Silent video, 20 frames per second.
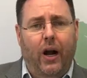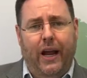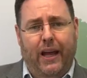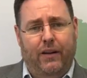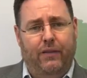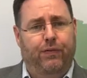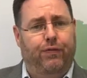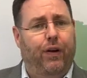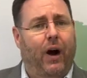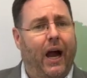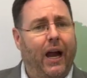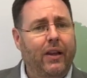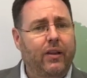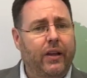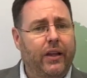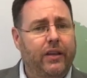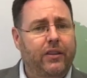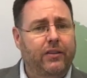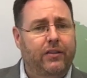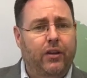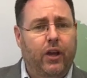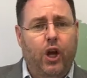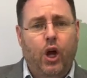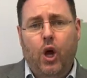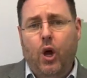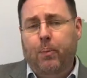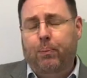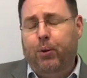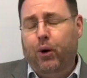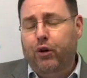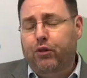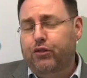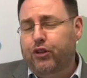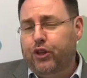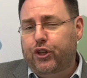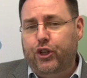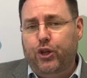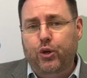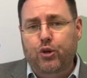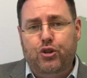and violence,
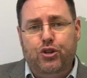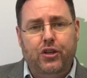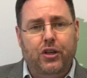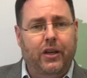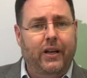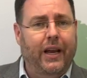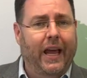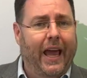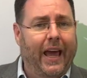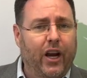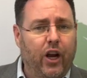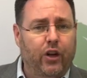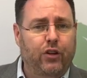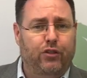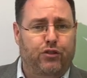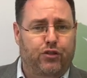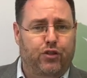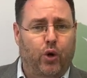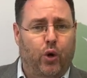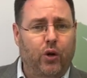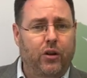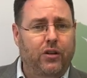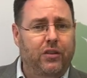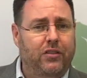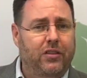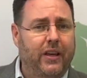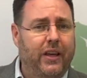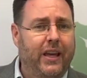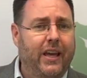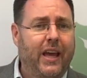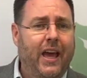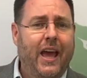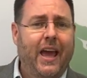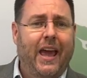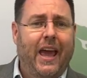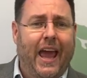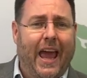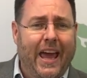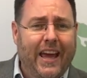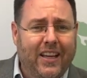persecution and
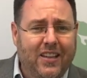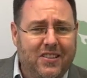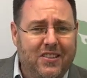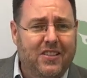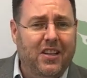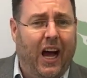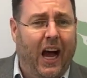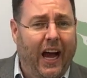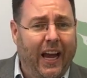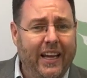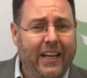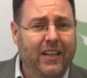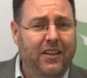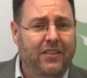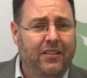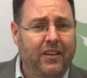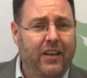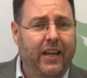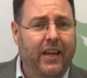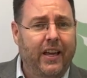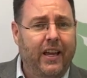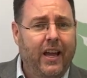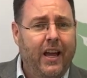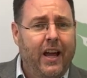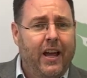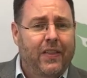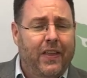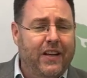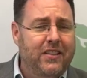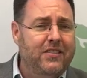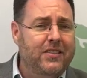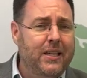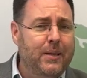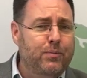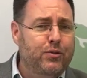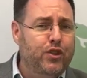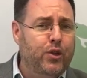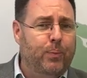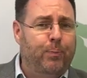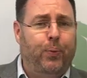uncertainty, anxiety that
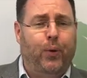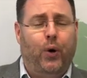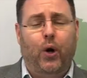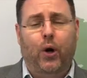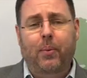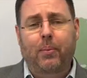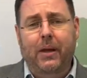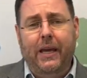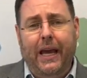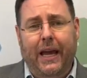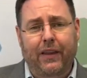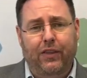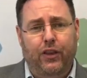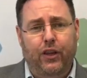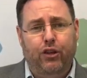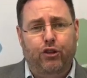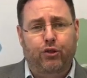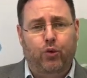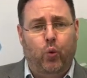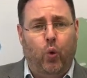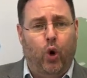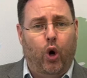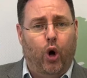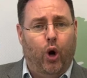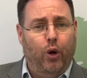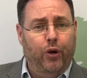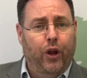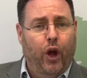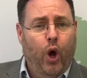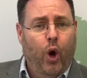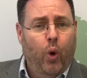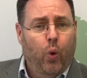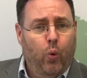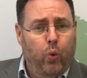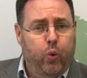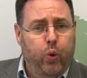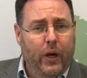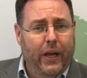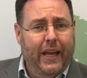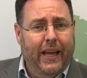seems to permeate this world,
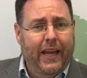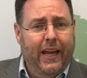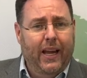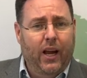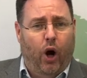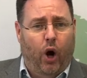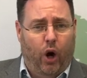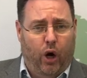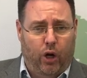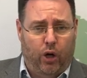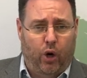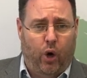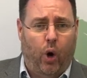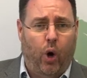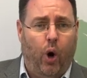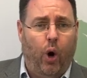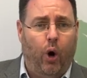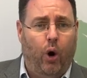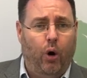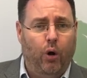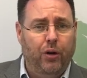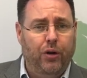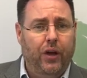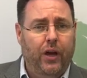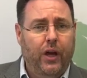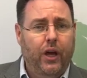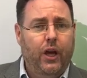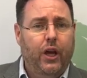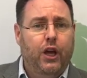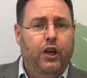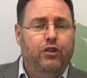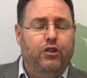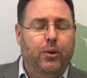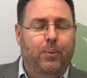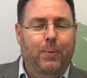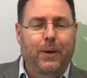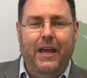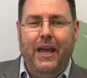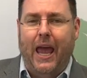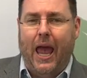we are called to
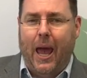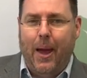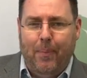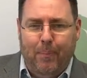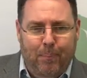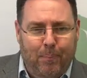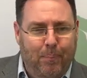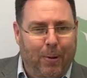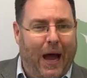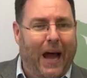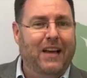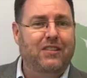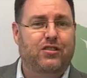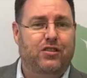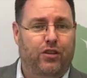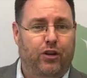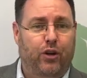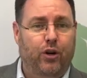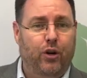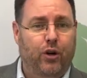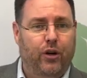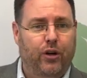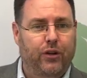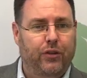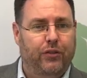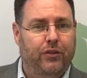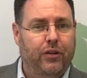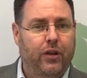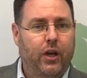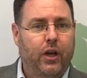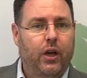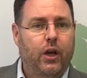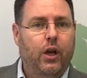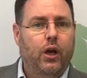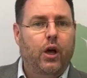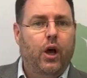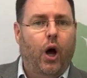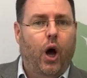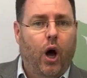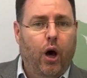be ambassadors
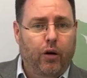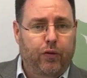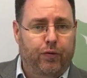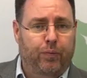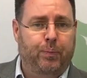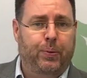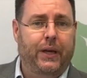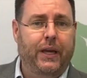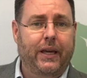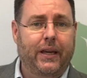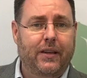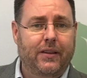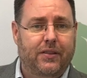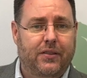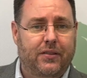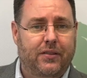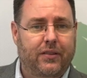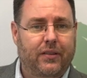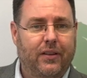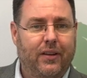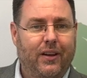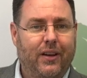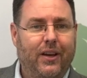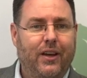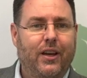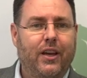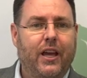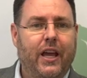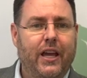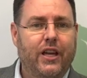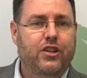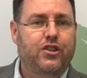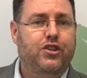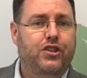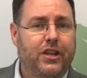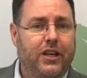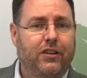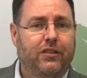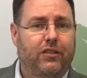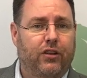of peace in
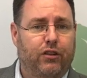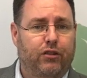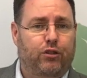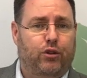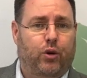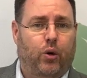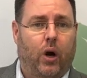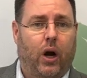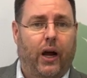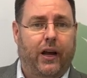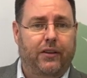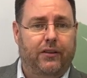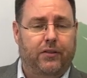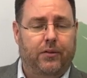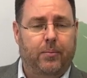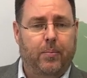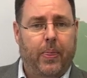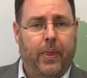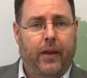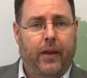Jesus Christ.